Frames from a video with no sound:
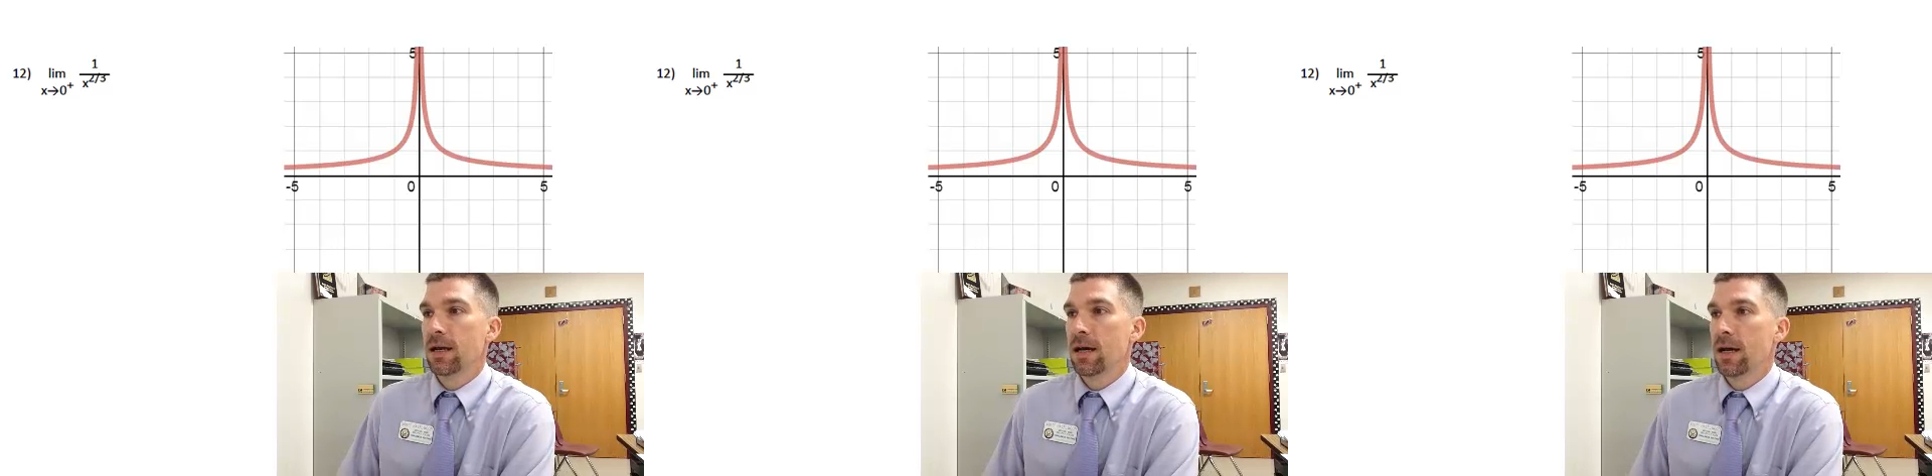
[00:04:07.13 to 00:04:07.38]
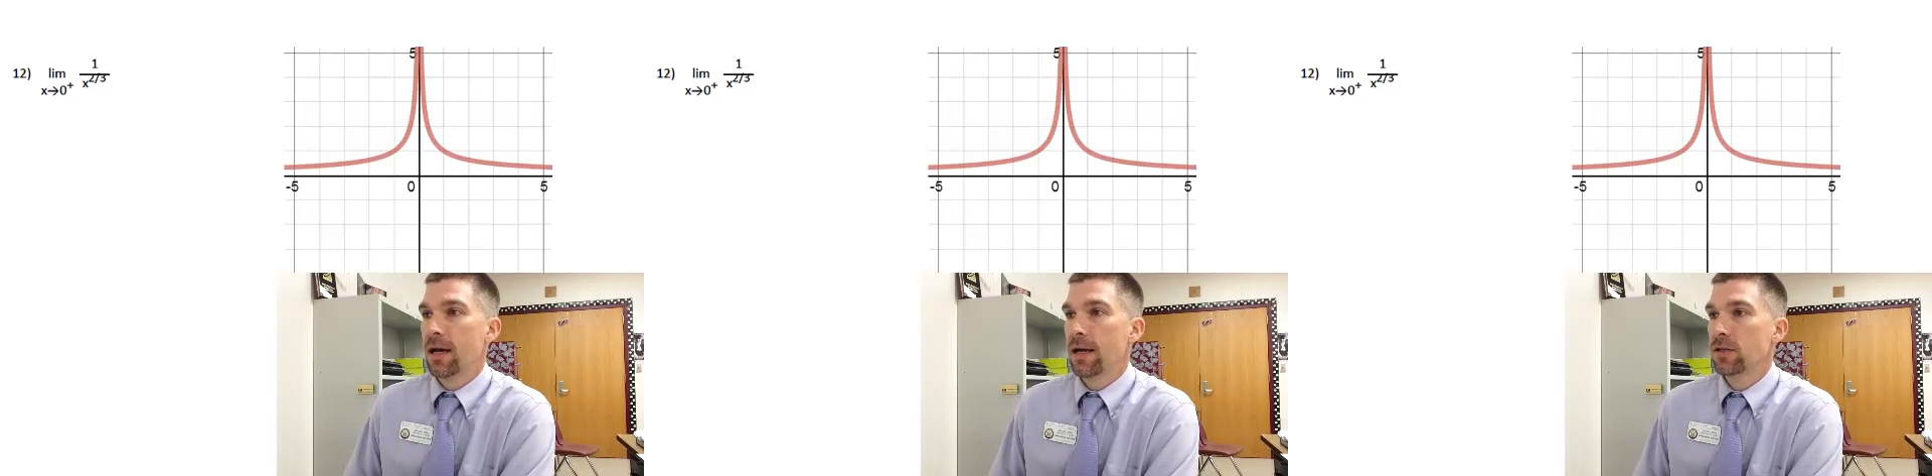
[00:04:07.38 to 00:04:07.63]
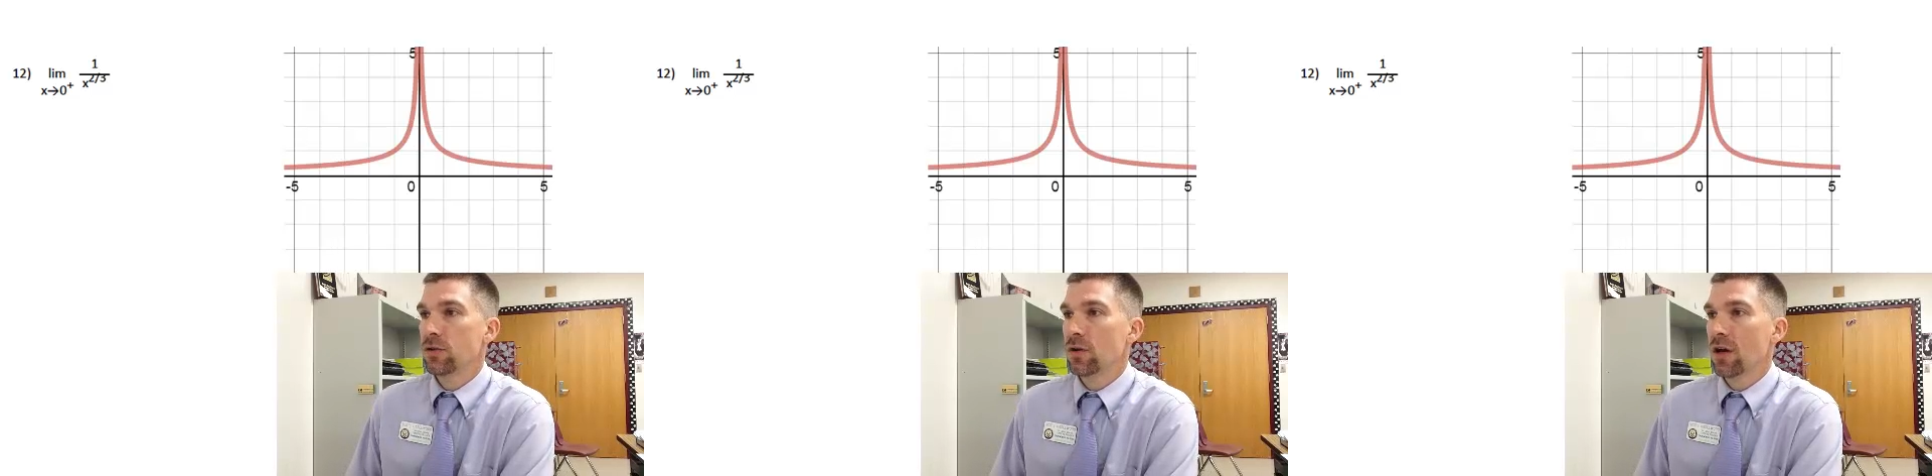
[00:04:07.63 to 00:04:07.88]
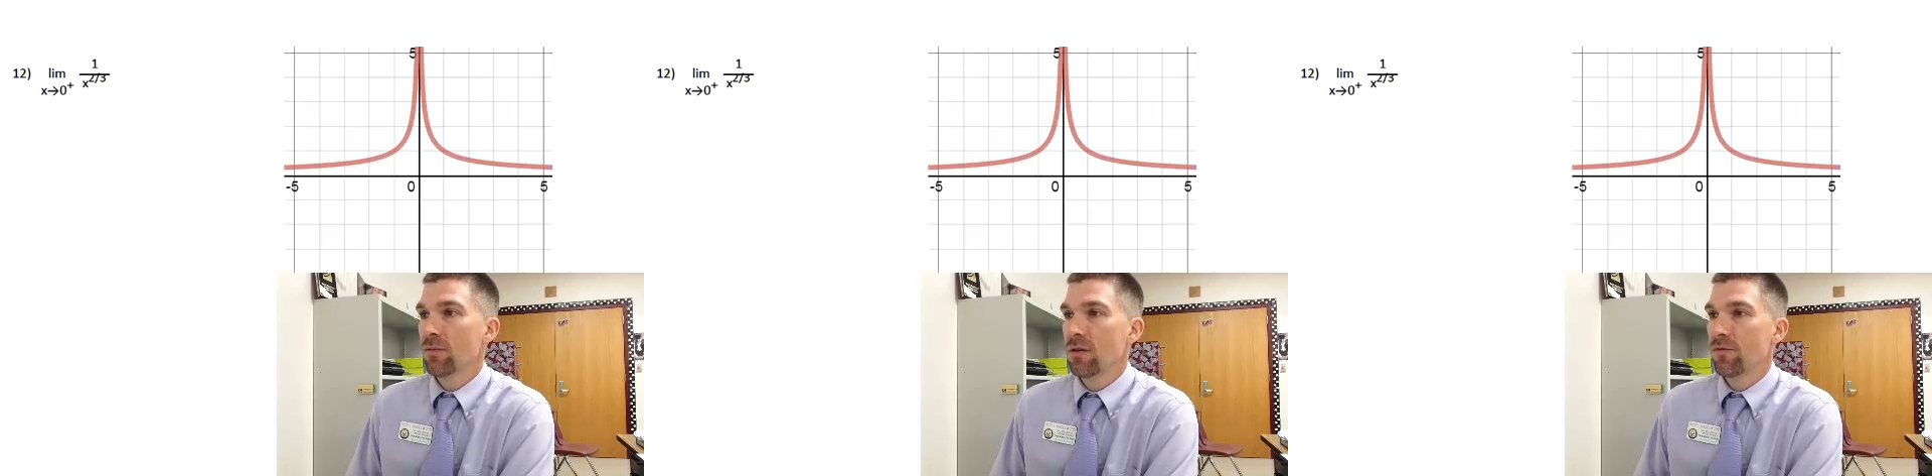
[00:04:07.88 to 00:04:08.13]
As you
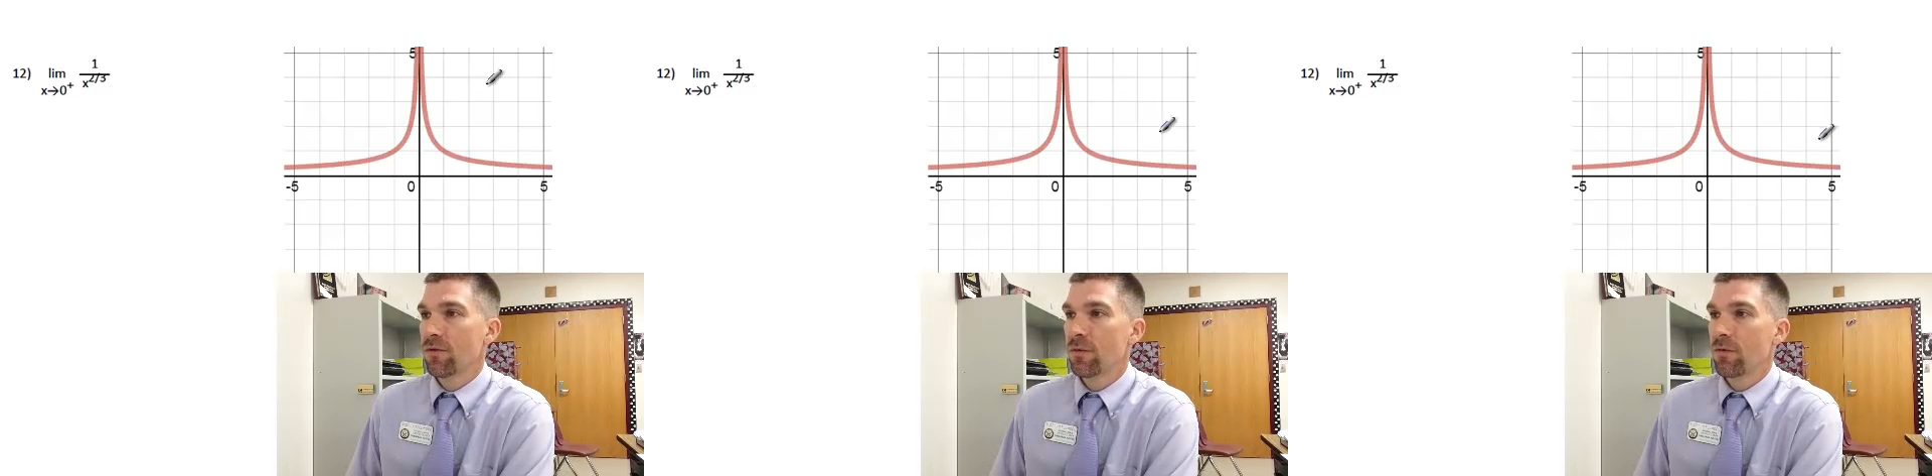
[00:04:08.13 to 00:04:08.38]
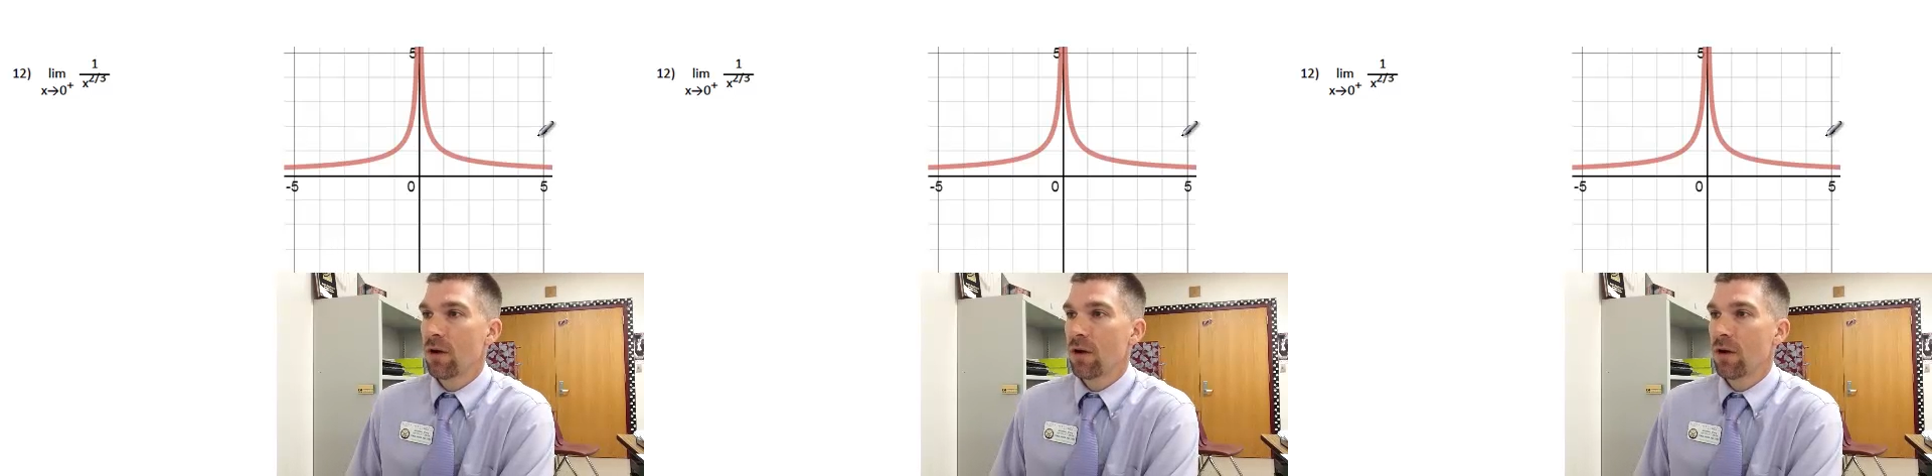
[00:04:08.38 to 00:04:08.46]
come in from the